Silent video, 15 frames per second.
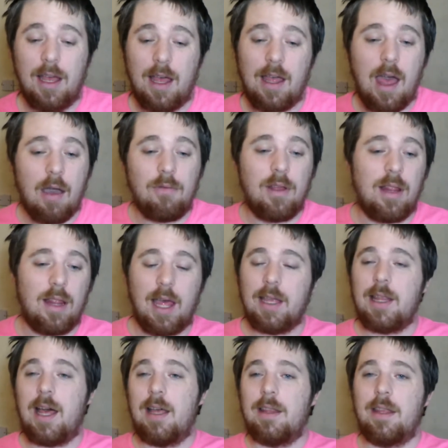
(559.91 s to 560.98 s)
I really
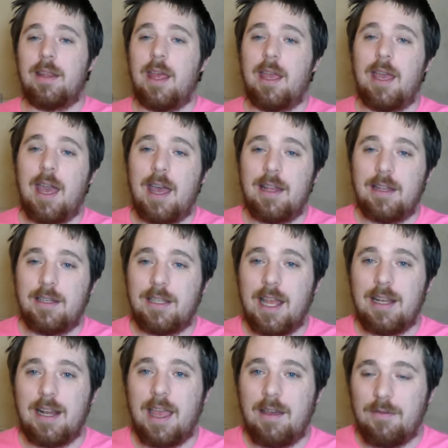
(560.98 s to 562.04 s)
like that they
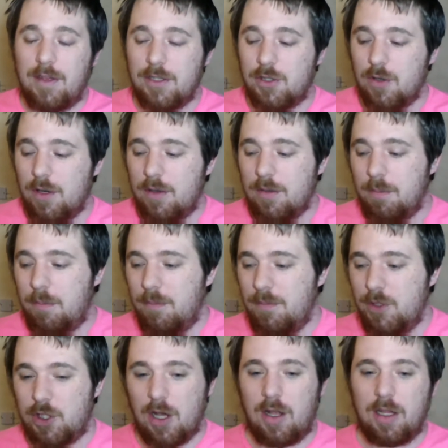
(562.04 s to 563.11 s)
didn't have it, so
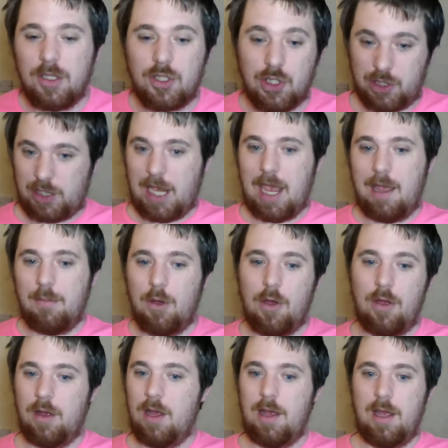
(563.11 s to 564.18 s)
Charlotte just came out,